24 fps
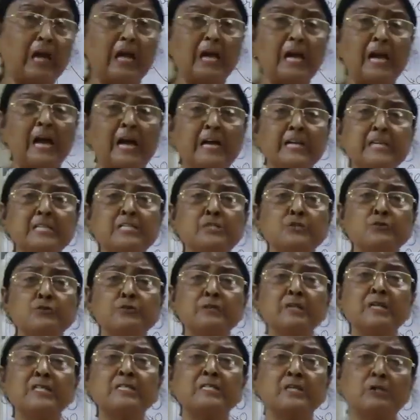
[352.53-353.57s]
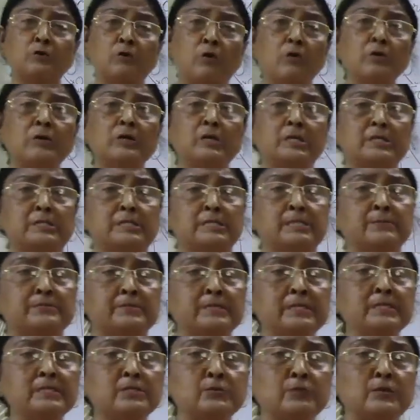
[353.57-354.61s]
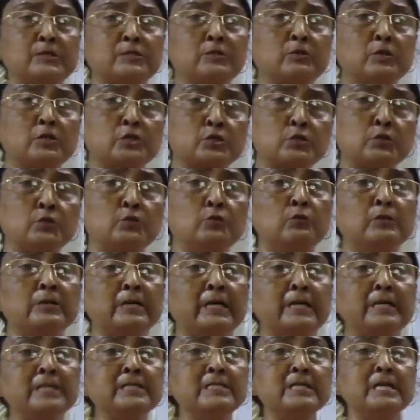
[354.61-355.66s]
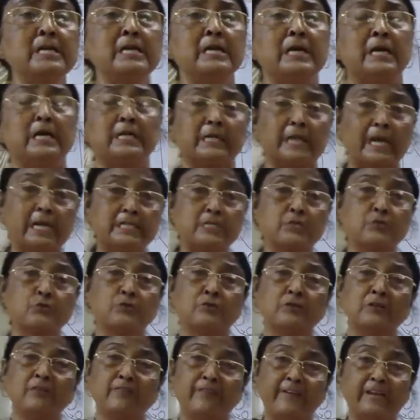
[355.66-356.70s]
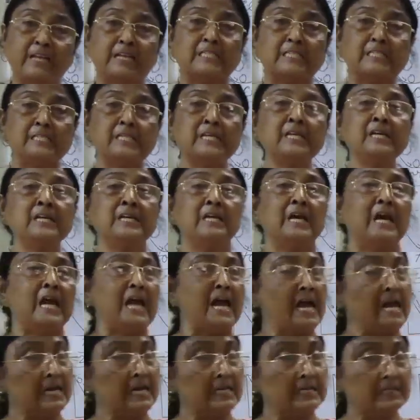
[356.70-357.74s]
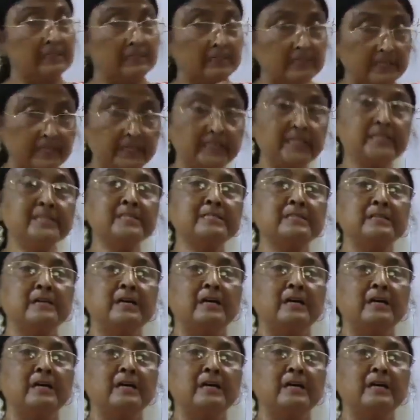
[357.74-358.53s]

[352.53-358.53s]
Aristotle's wrong conceptions was also known as Aristotle fallacy, and his